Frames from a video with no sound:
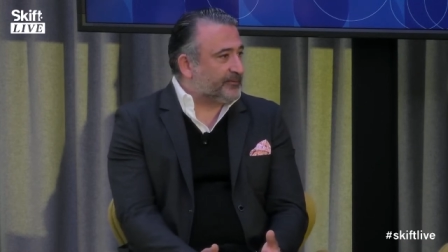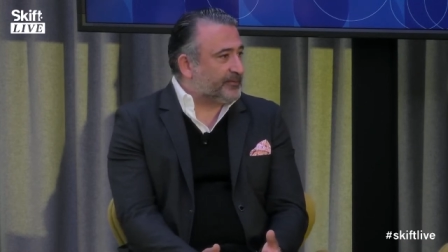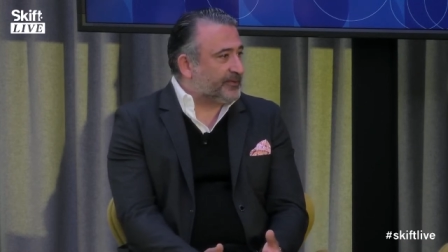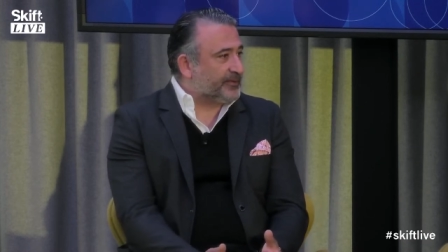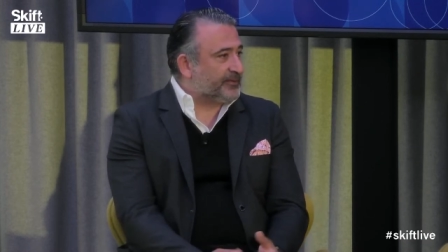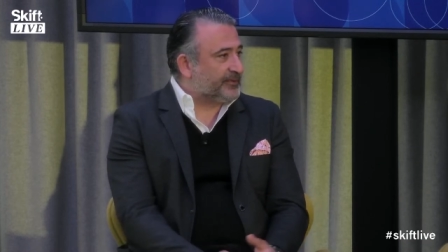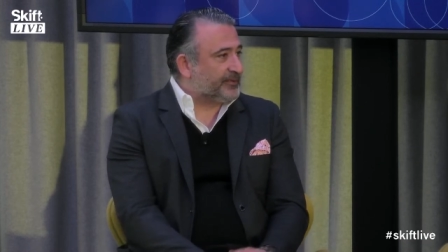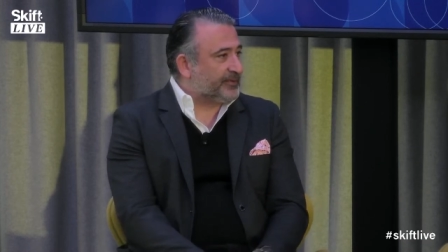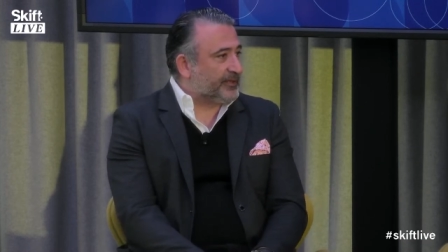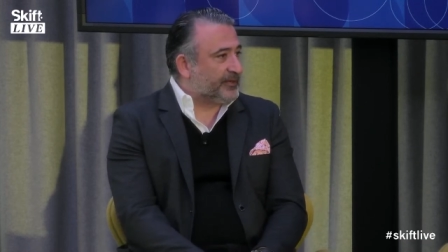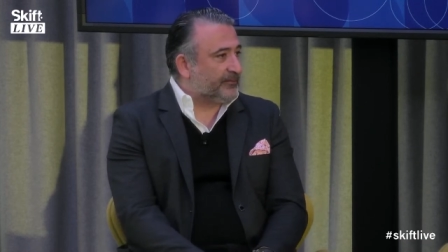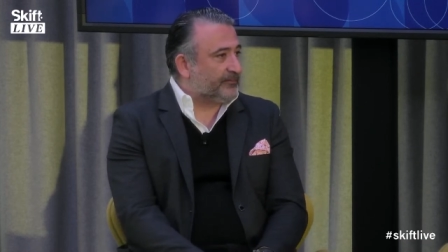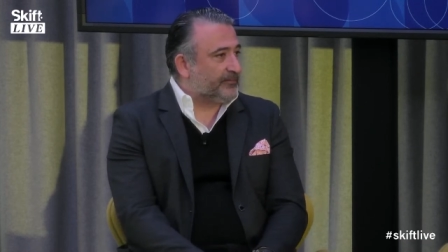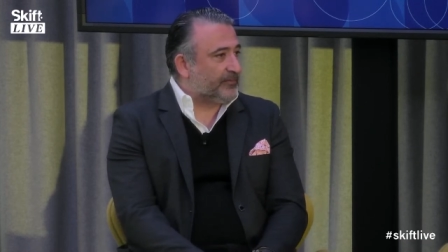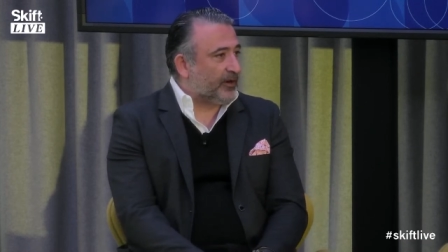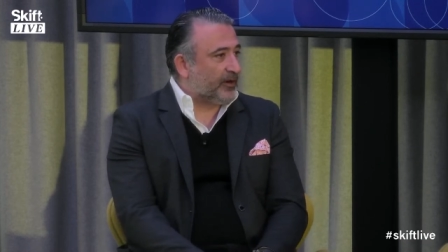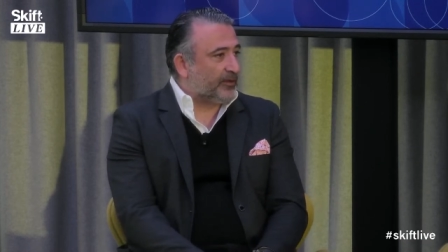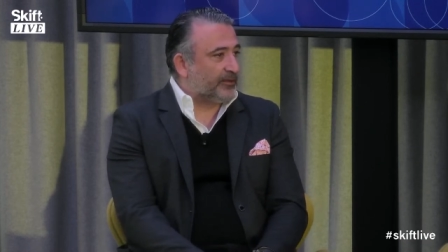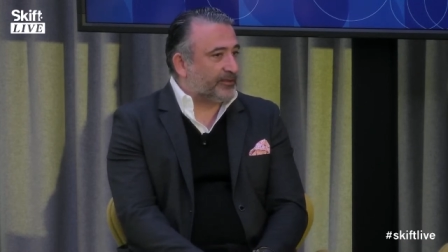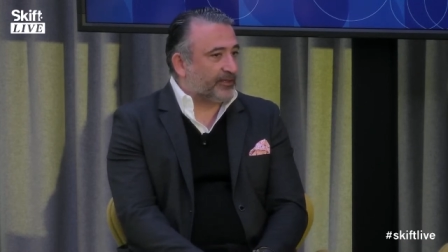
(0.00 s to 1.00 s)
with you know
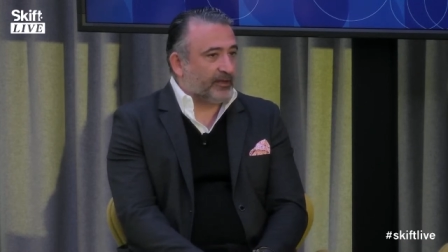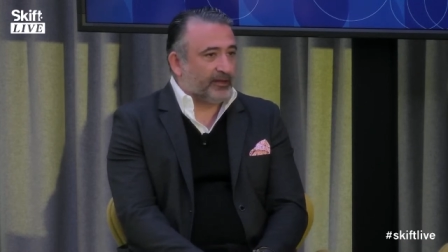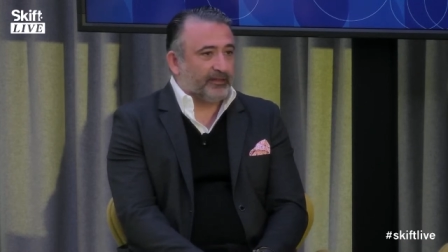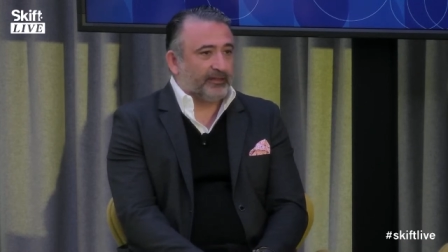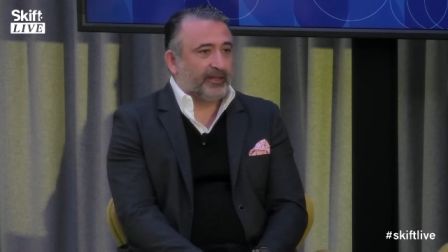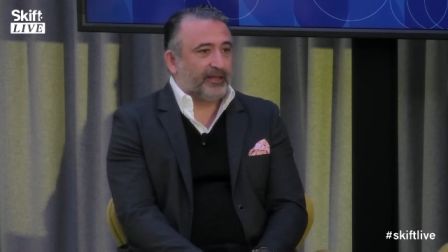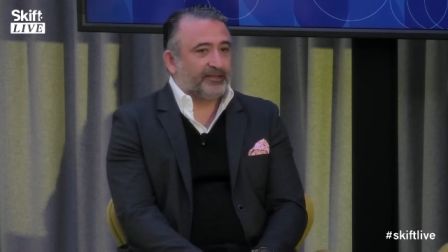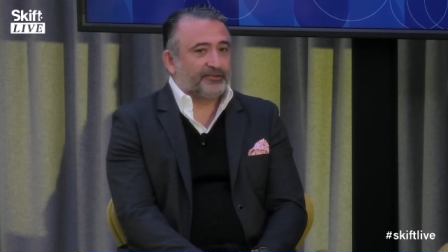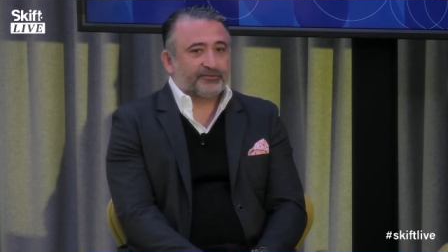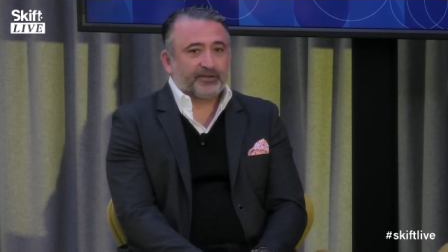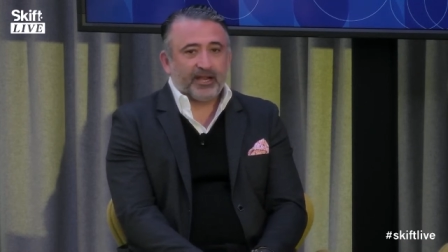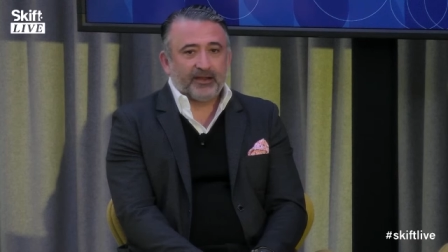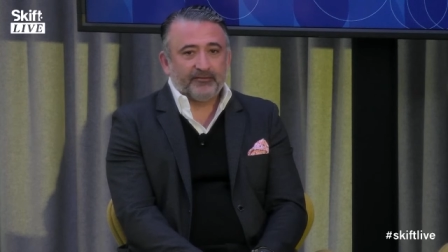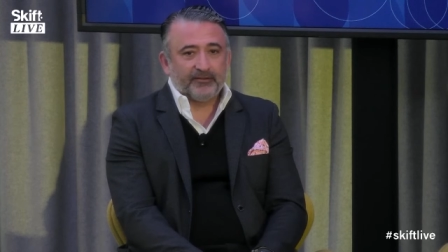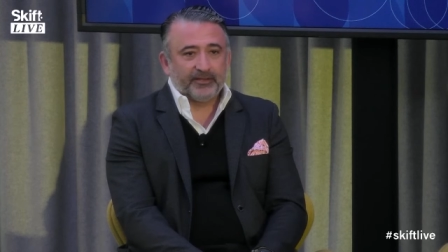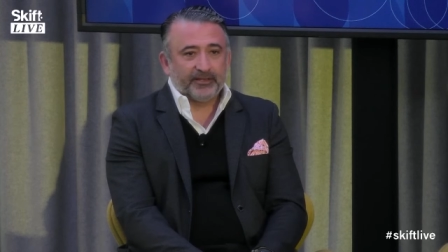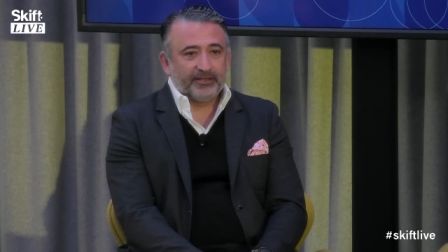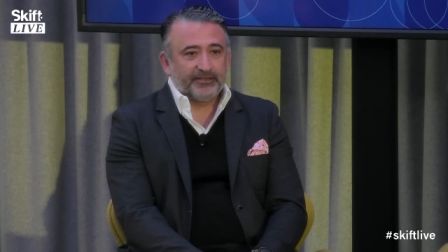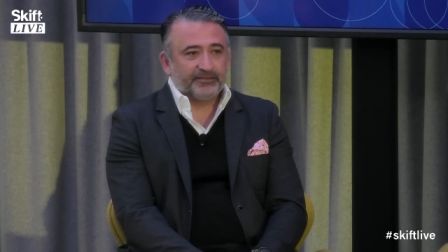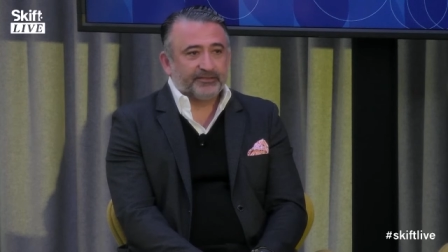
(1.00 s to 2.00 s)
all the online
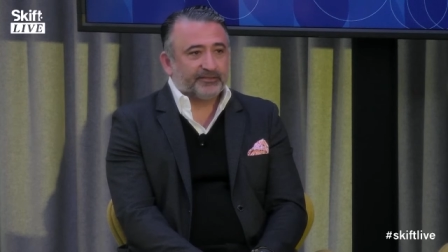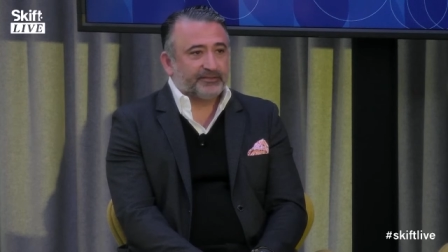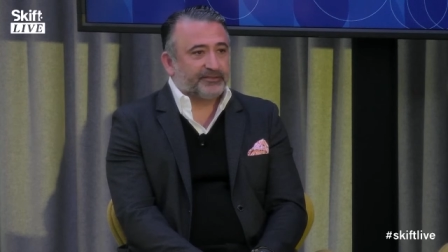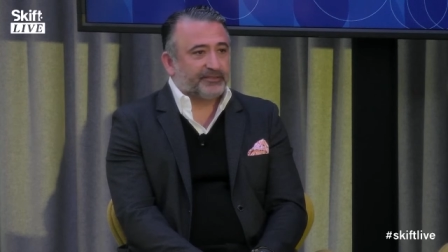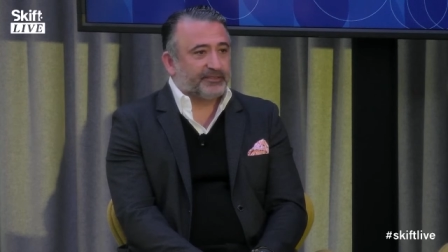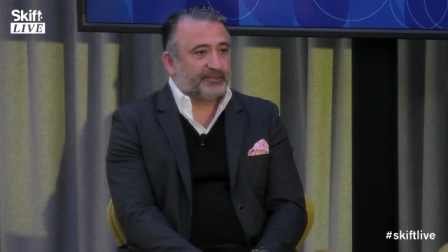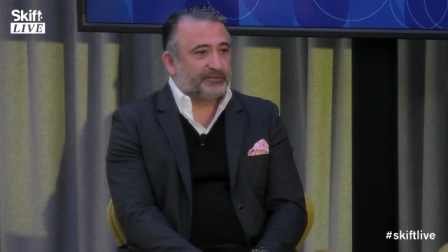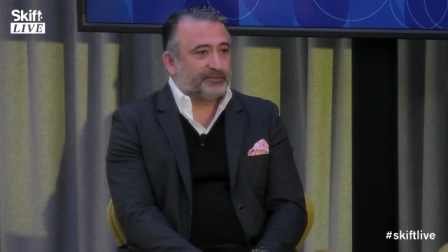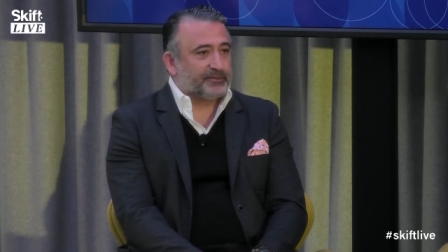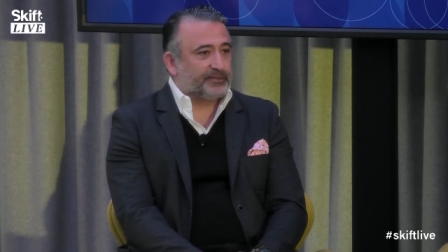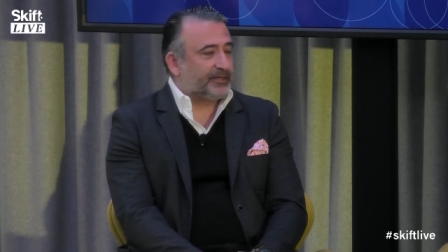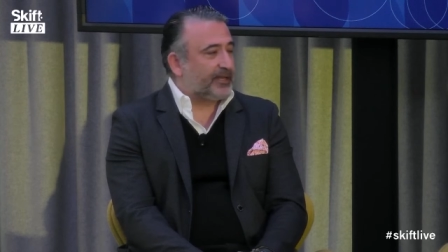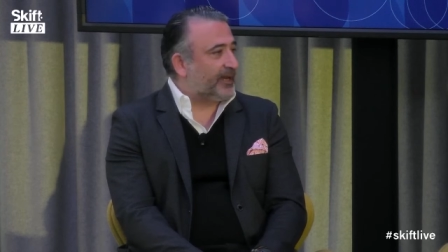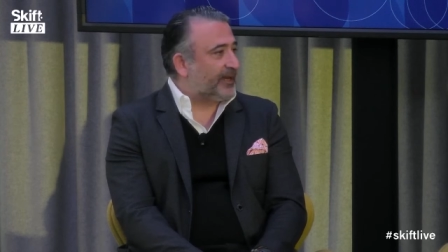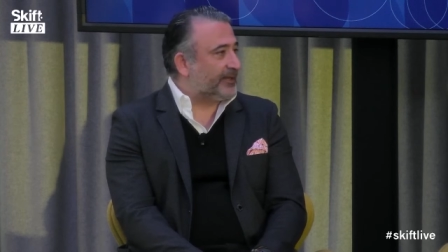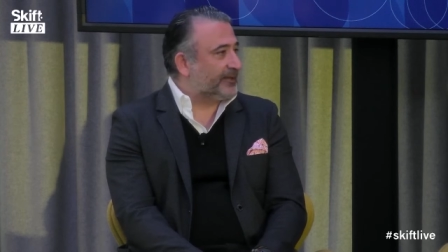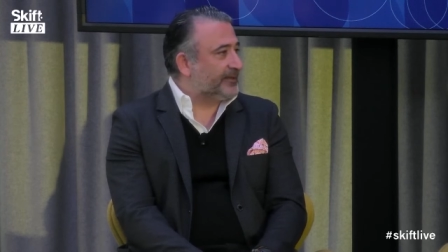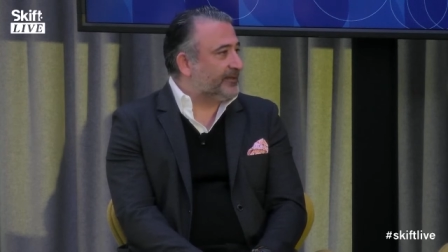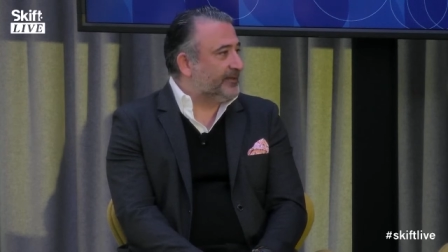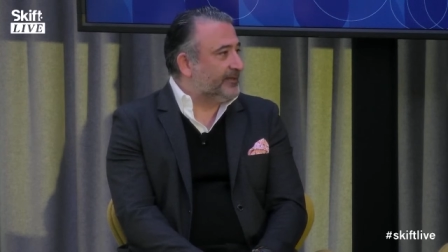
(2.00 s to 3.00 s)
travel agencies. We're
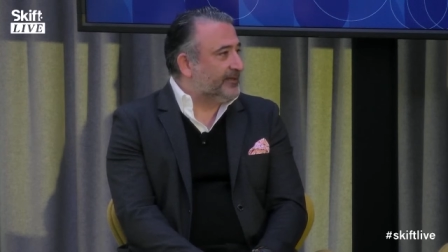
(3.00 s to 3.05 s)
not